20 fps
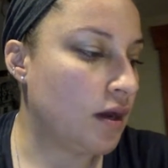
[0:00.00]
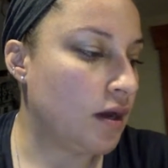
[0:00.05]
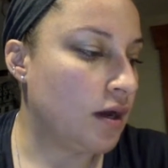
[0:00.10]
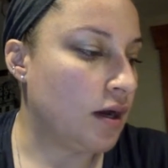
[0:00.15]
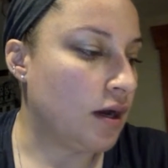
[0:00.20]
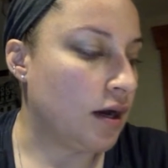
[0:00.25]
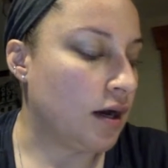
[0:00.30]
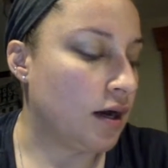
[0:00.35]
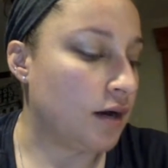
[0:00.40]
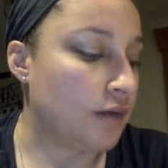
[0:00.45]

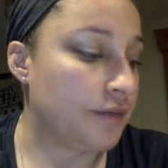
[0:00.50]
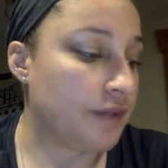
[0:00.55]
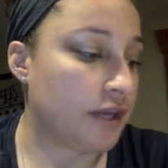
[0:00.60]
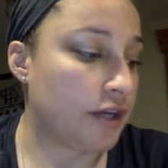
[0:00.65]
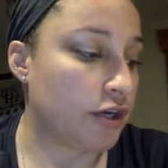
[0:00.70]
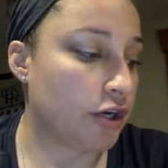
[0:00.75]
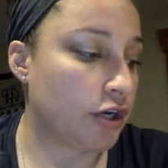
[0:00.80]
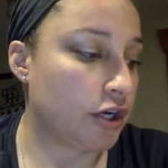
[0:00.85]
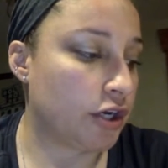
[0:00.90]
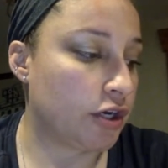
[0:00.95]
Then you're
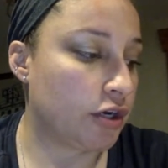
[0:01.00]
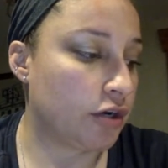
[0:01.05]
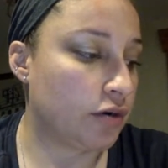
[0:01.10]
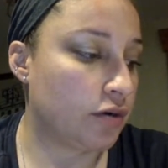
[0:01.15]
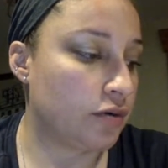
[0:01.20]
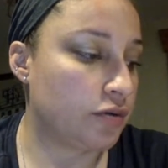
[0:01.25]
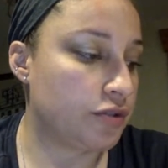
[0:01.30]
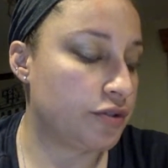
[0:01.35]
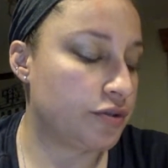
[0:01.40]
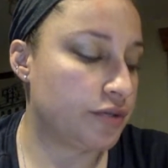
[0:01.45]
going to go
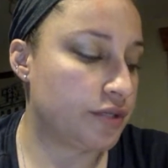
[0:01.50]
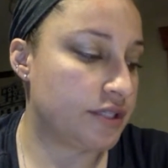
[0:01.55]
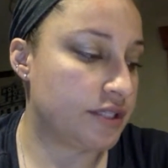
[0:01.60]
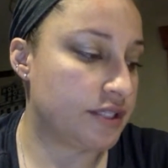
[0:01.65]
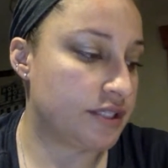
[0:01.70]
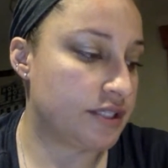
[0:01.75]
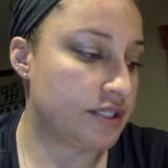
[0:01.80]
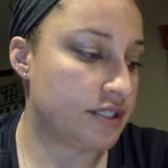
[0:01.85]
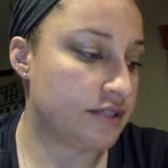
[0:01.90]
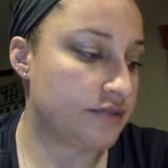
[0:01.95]
to a
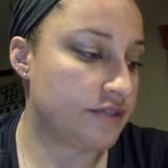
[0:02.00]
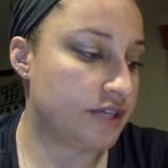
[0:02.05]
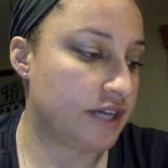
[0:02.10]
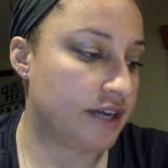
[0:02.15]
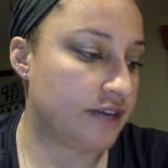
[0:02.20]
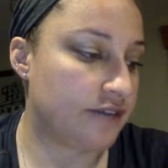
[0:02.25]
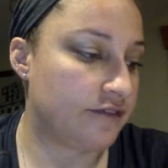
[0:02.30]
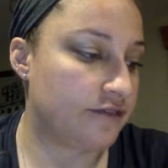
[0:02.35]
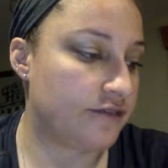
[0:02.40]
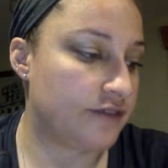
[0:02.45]
distance of
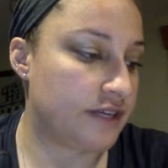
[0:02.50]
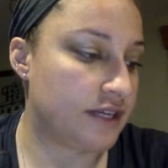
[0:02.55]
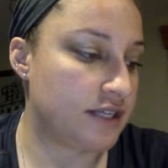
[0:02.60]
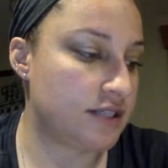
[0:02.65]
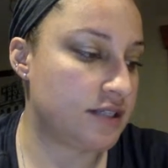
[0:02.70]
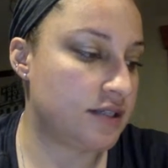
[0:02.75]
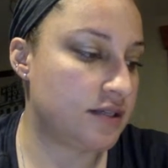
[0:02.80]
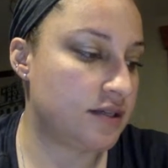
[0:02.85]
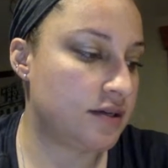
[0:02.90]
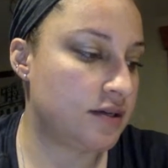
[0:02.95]
10 feet